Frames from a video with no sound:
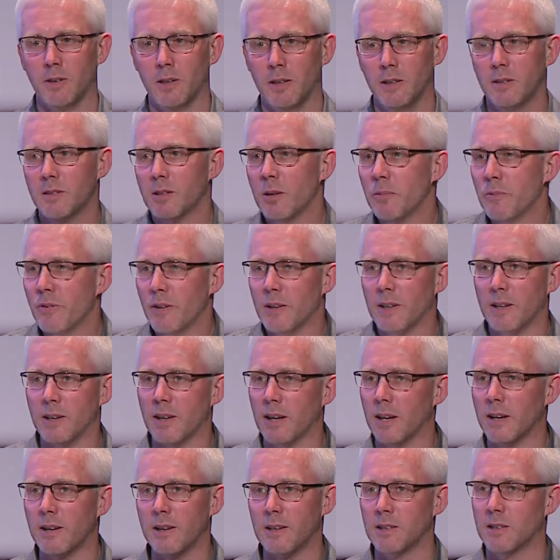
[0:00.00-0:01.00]
It's something that
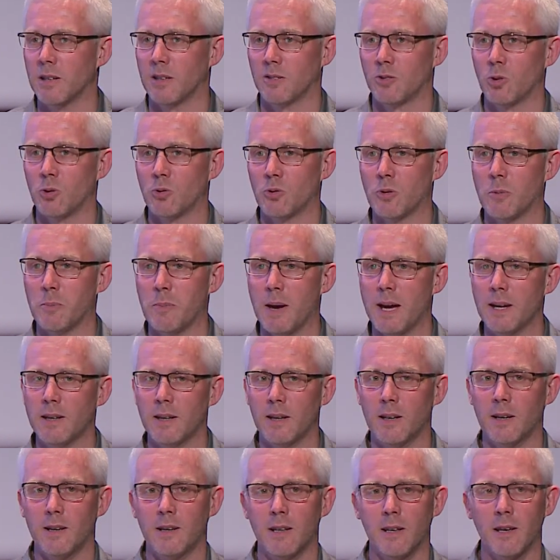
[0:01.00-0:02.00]
Kindle does
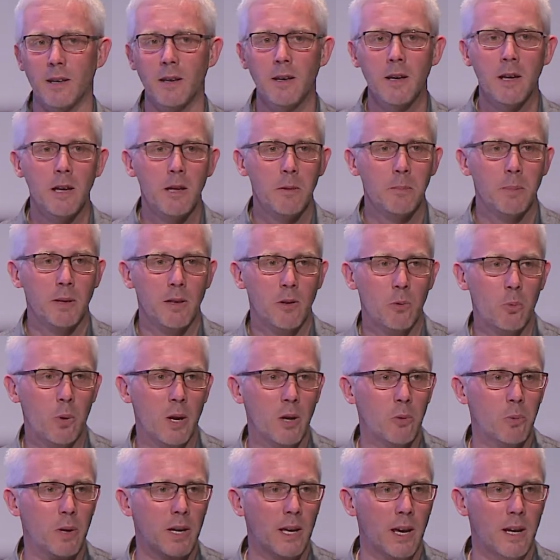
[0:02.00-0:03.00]
automatically, but the way
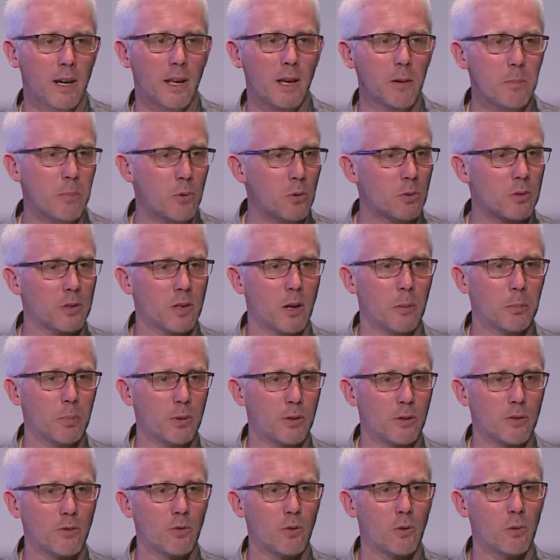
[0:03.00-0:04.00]
we get ebook
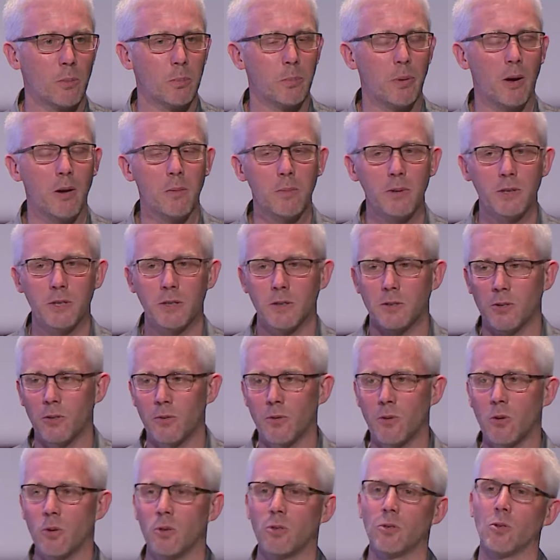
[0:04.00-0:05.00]
samples from publishers, of
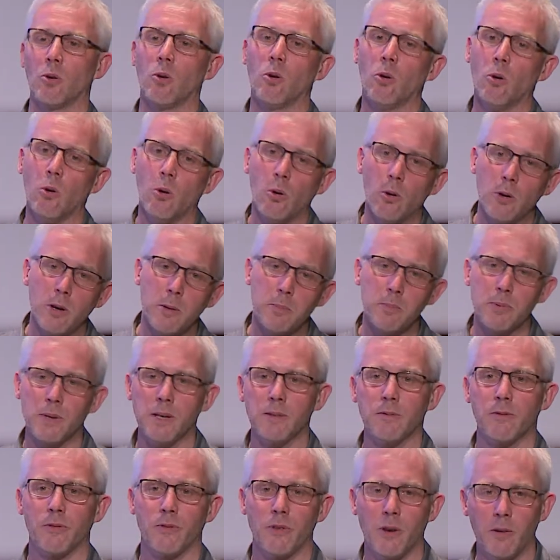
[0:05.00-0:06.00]
course, all the
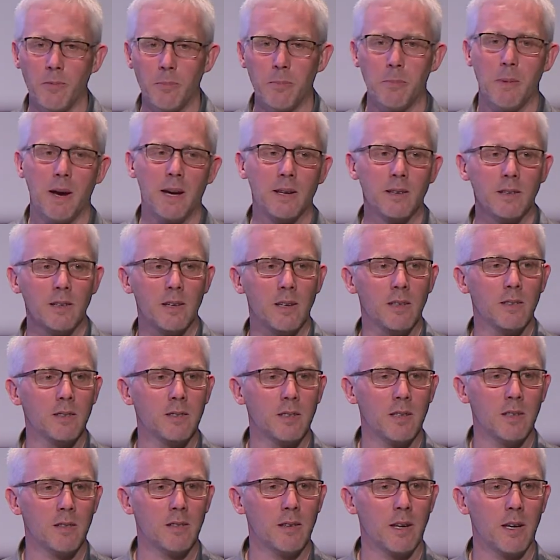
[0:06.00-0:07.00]
print front matter is
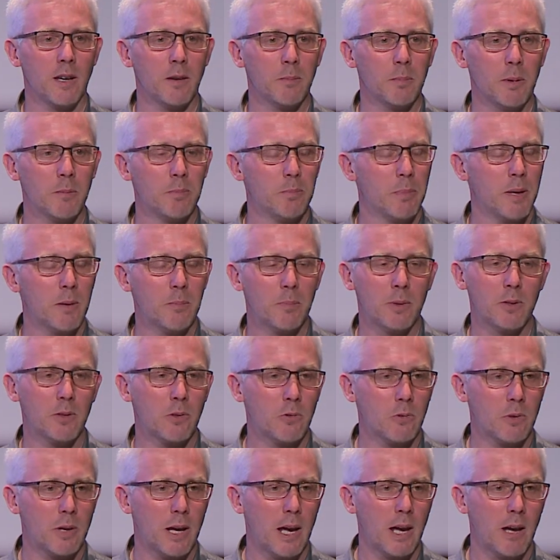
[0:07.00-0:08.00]
in there, but people
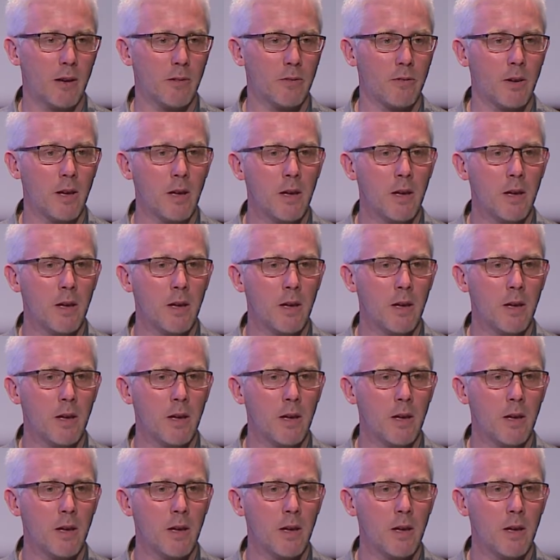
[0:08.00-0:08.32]
don't have